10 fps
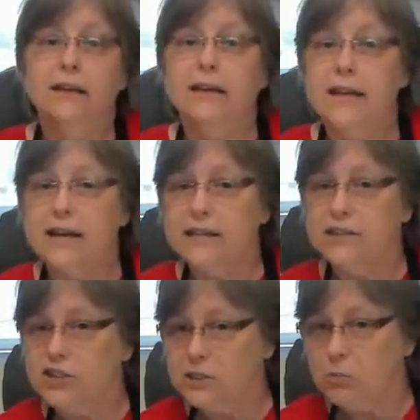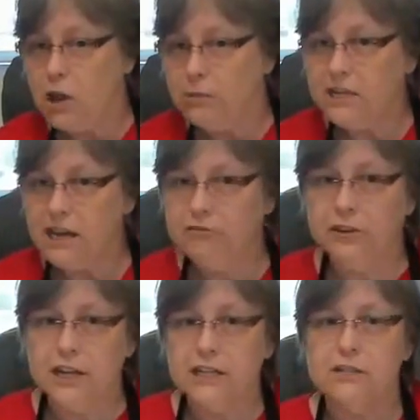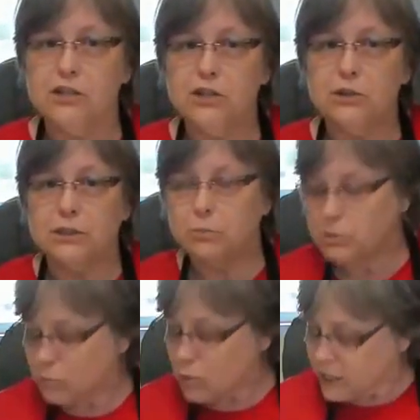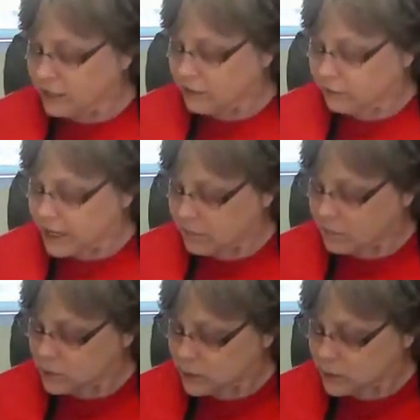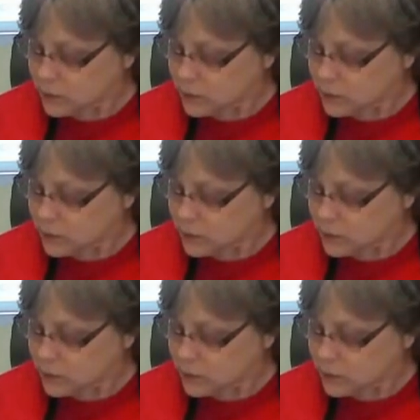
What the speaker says: Yeah, it just popped out for us too. It's been pouring the rain most.